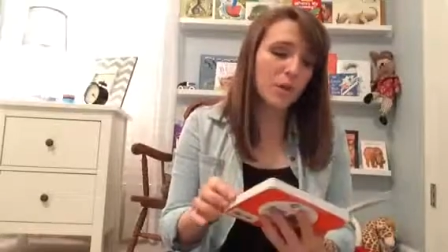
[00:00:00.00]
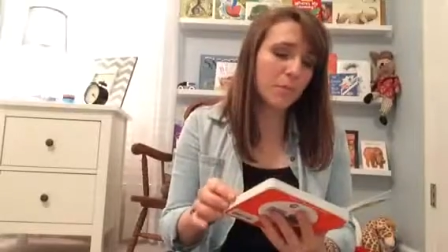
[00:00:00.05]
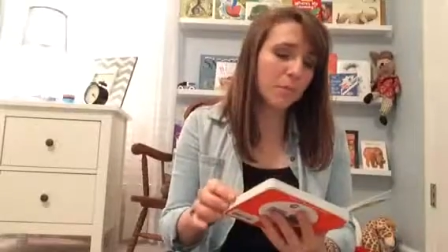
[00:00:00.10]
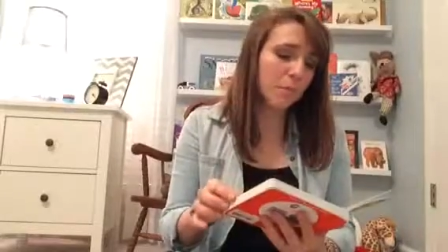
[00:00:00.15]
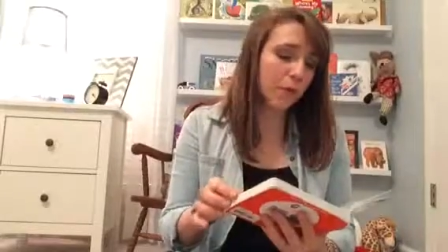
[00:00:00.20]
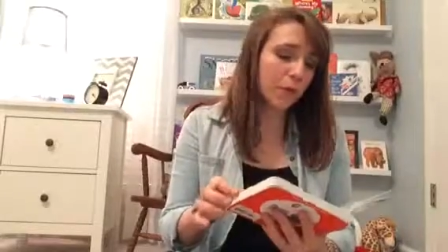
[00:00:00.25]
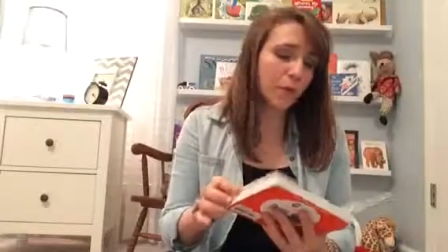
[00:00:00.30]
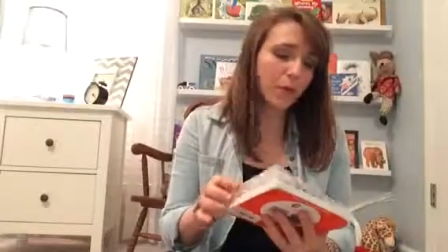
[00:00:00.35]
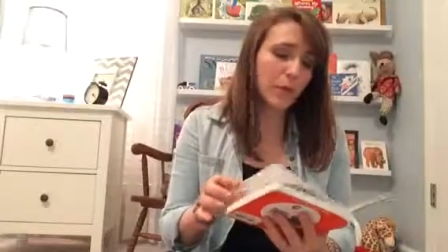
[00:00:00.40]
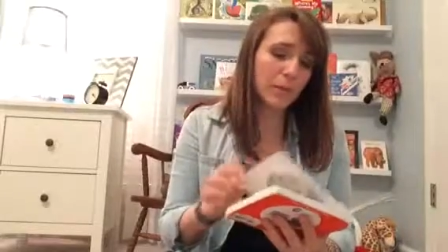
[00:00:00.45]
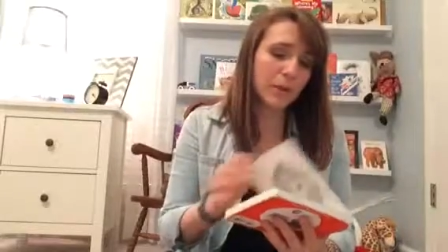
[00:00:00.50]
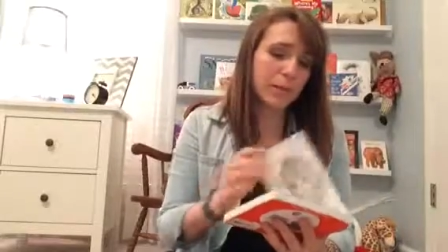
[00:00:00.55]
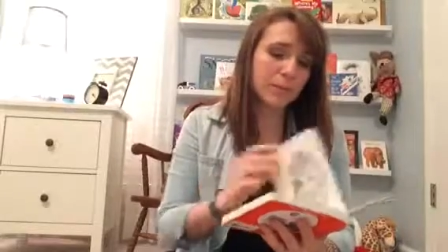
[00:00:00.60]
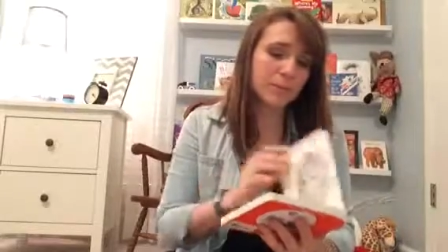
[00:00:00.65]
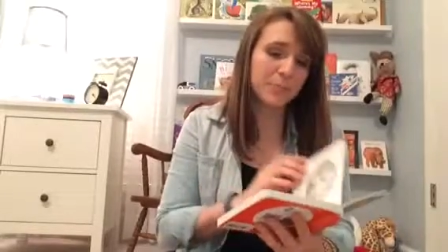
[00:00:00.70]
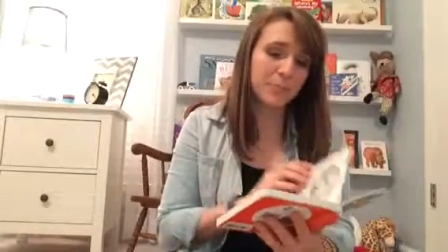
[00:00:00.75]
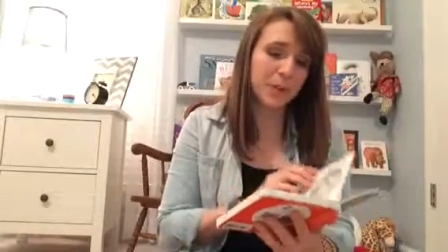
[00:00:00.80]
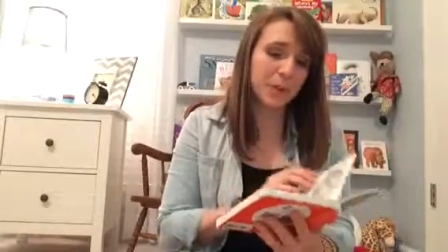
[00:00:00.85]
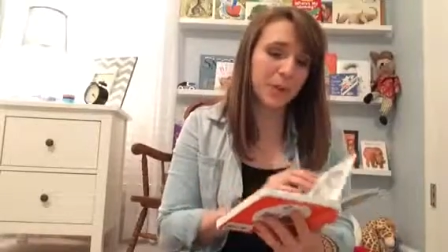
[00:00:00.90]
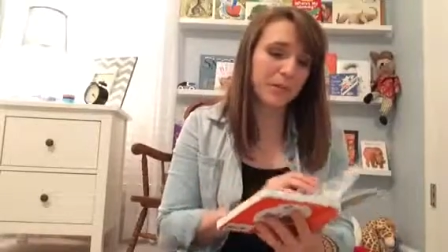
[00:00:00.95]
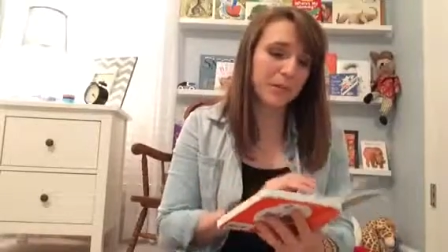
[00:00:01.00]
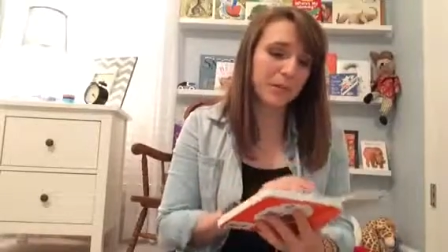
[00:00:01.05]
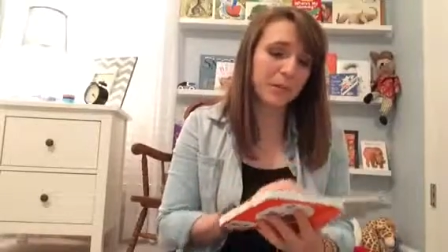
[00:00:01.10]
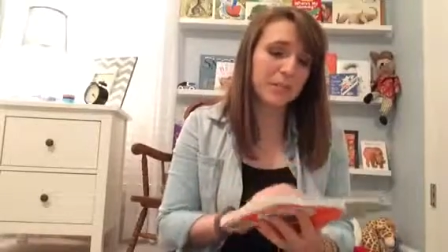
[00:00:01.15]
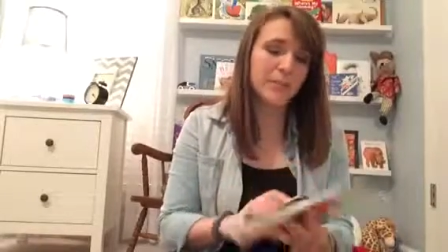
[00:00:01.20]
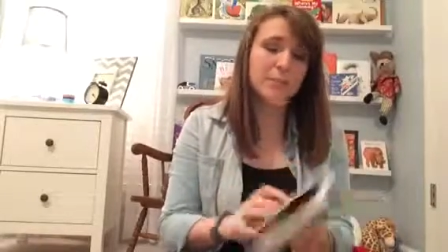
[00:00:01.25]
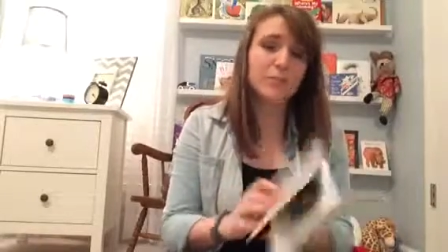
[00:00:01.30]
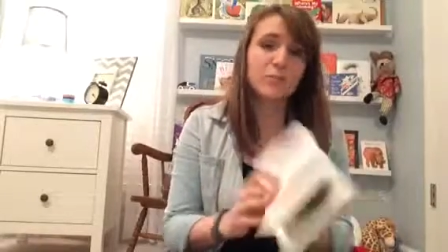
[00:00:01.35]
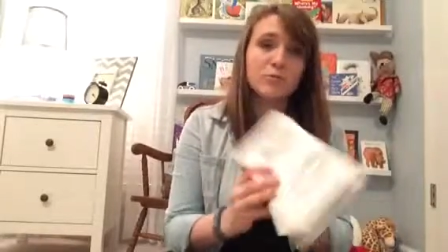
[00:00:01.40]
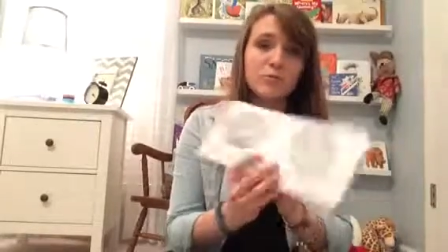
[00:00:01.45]
Margaret Wise Brown
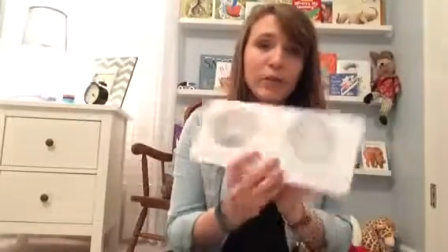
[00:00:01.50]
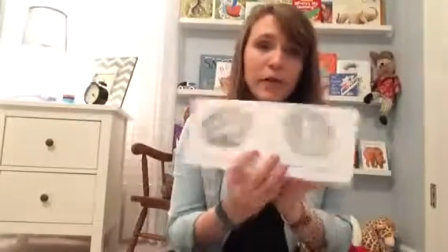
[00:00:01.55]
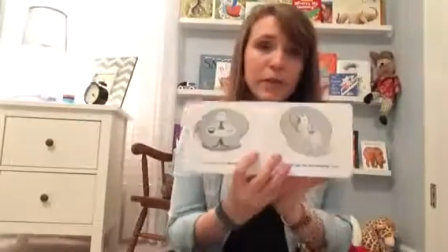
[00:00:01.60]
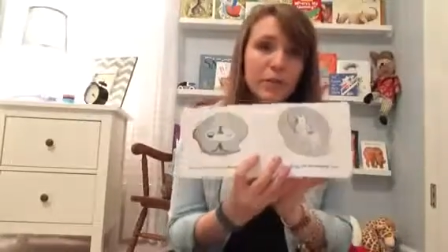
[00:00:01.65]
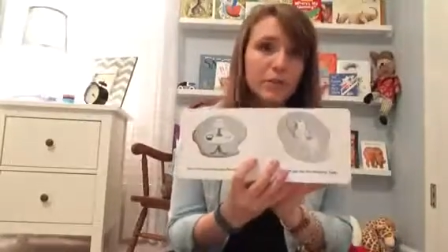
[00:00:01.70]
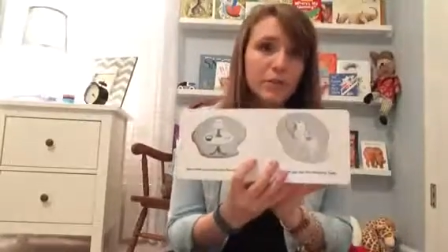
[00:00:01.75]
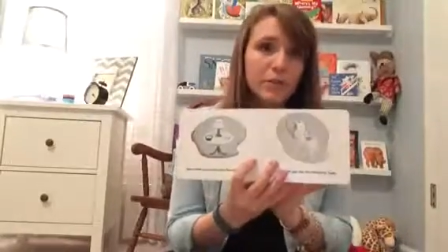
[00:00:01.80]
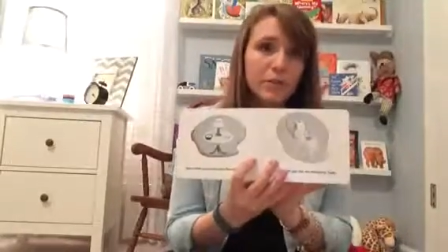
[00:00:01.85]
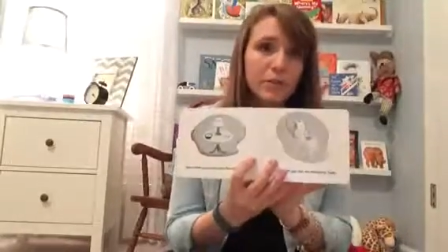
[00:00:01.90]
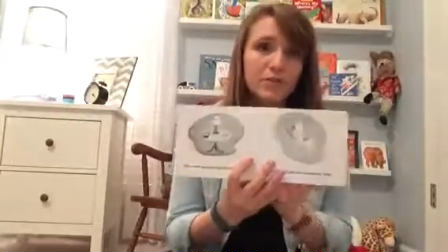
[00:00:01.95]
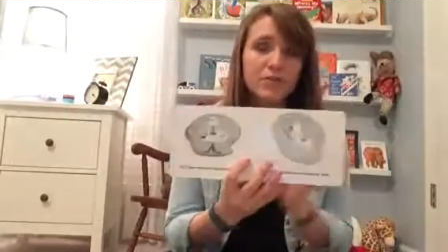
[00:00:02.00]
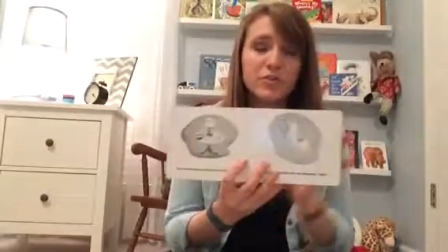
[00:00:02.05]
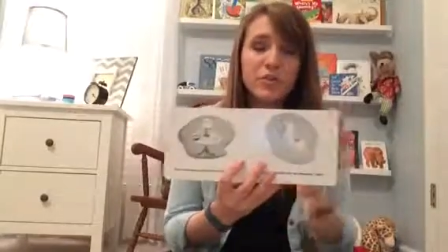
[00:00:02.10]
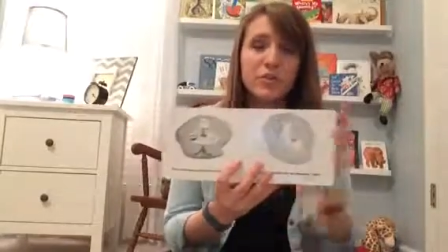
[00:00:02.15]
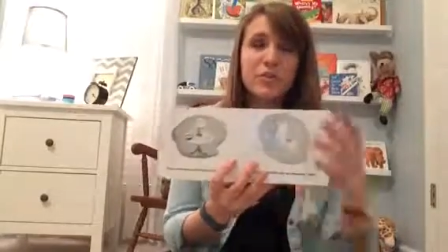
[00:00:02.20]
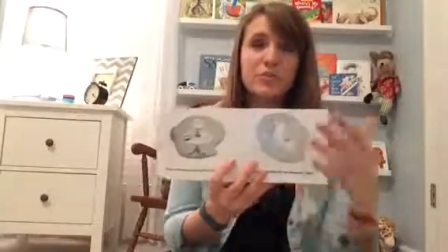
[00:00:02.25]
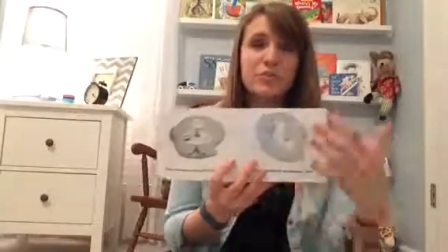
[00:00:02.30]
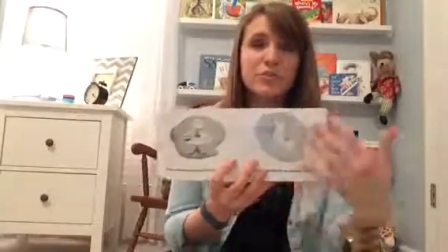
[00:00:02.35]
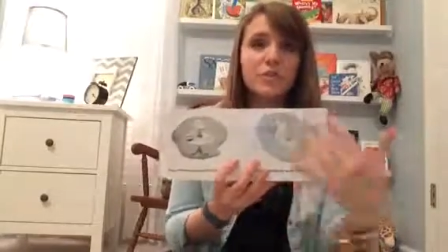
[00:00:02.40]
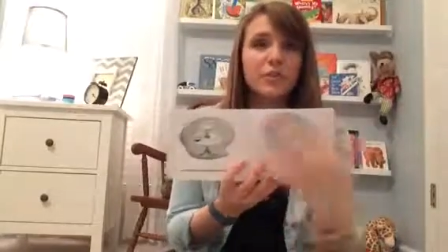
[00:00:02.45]
is great with illustrations.